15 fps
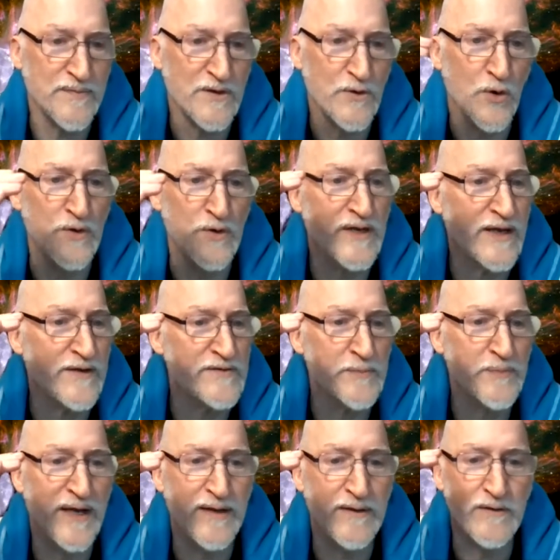or that have
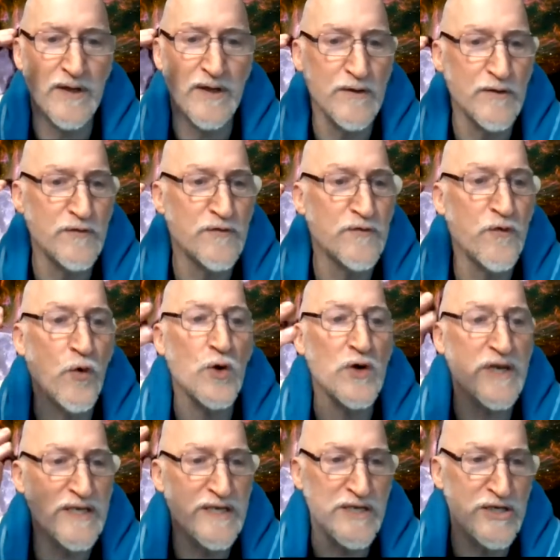spent
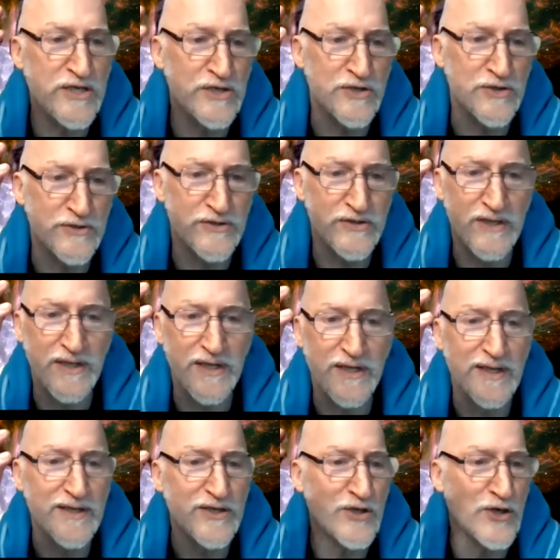40 years
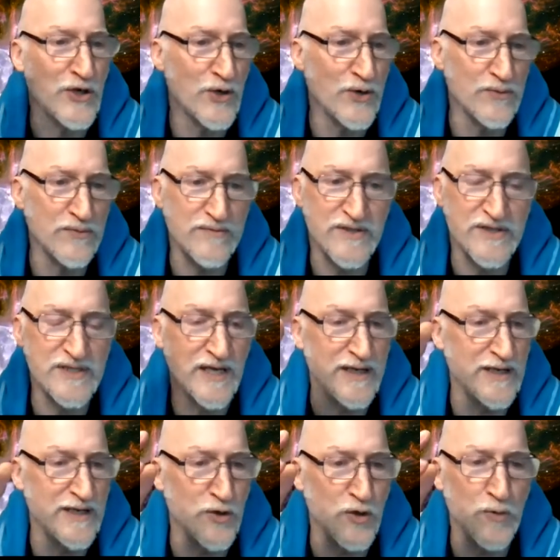you know,
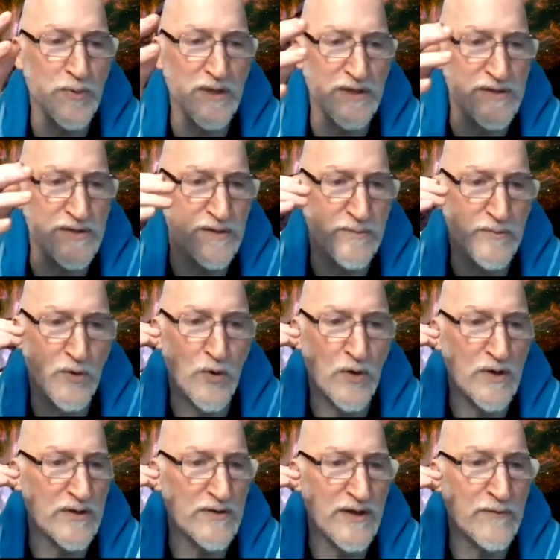studying herbalism
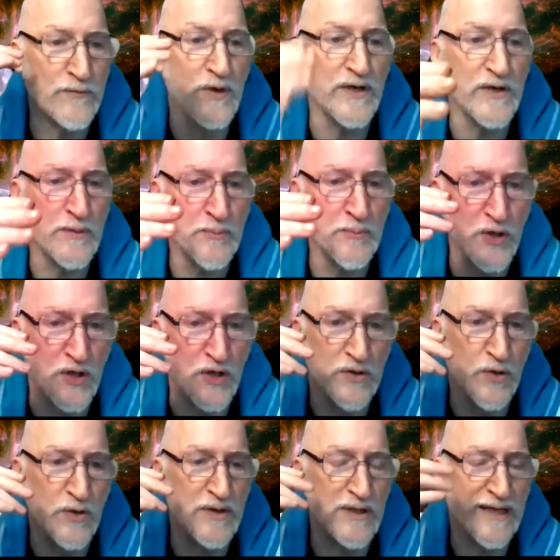or they've written a book
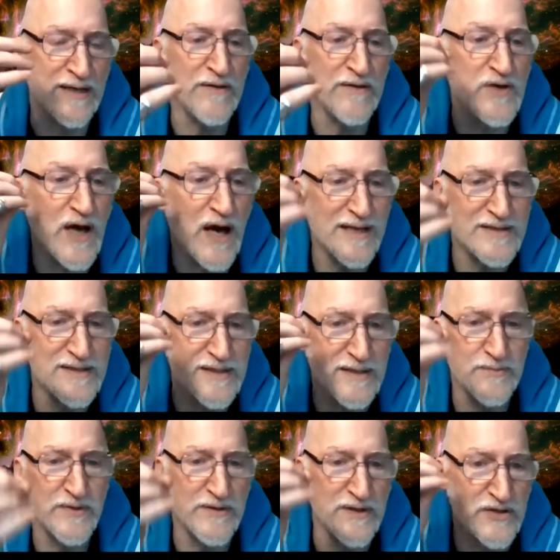or like they've got
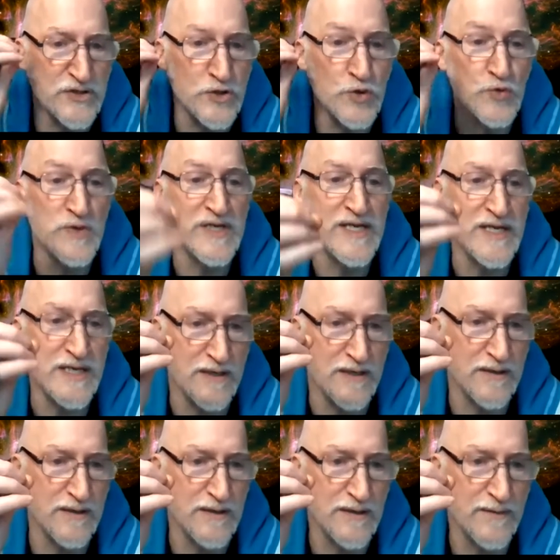something that's unique.
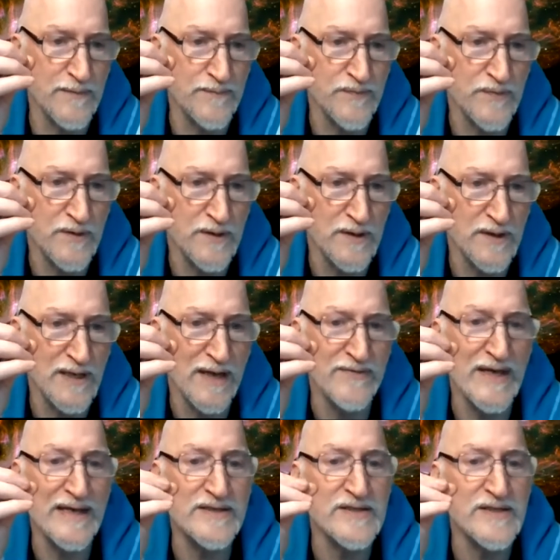And
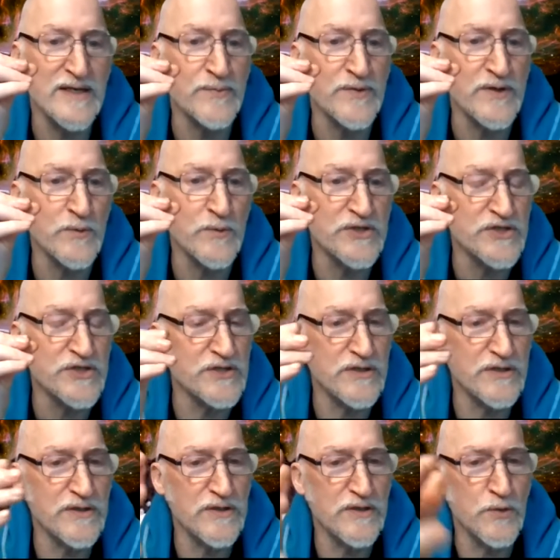that's something which
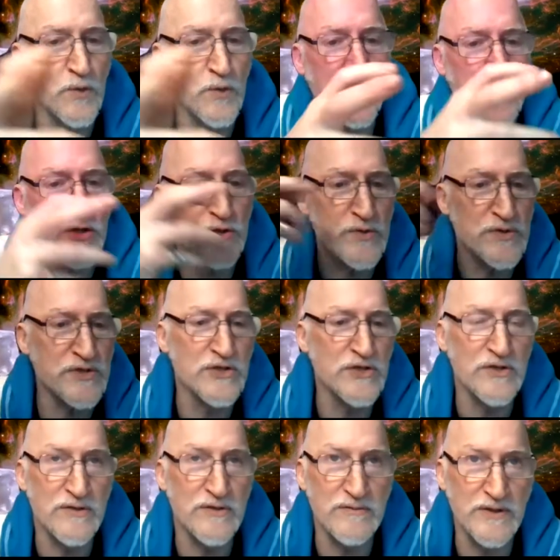you want to use
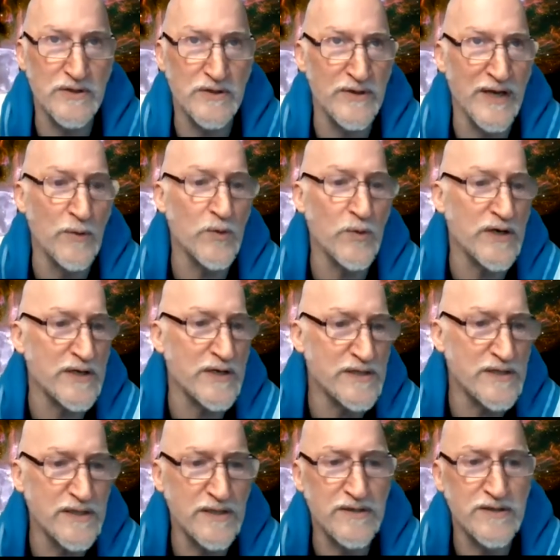your, you know, networking
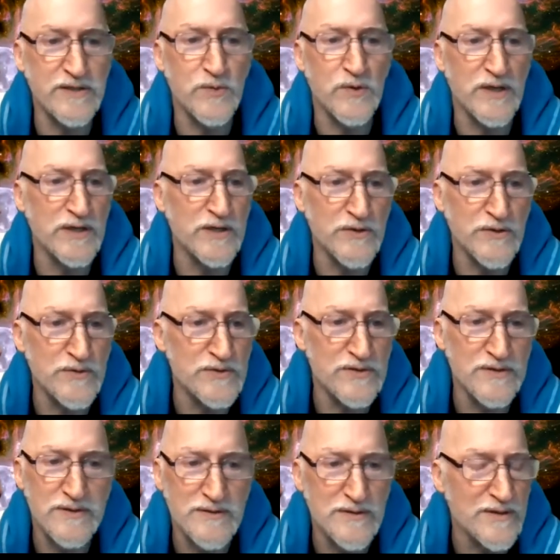skills. You want to
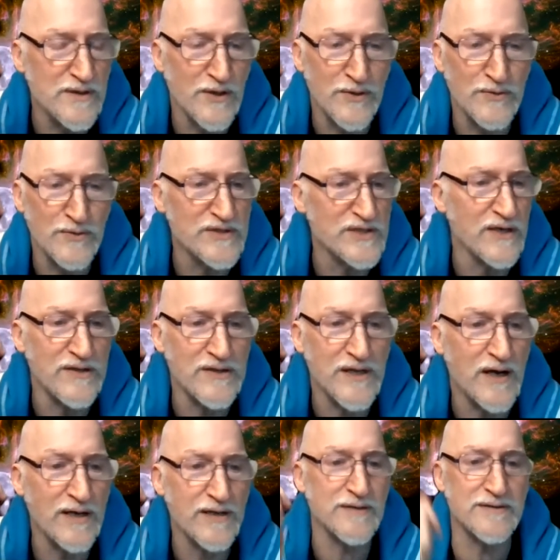use, you know, start
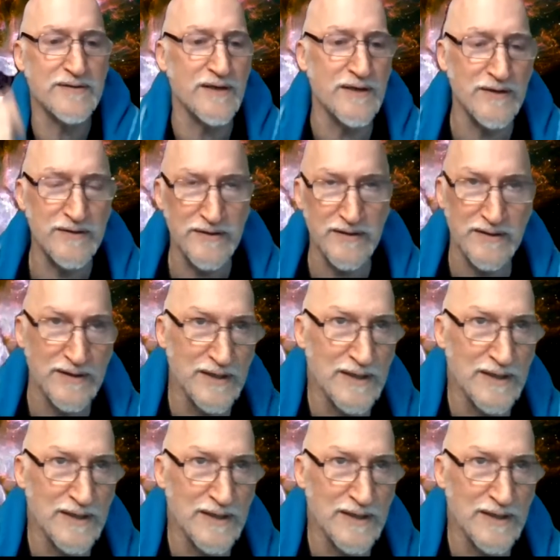talking to all the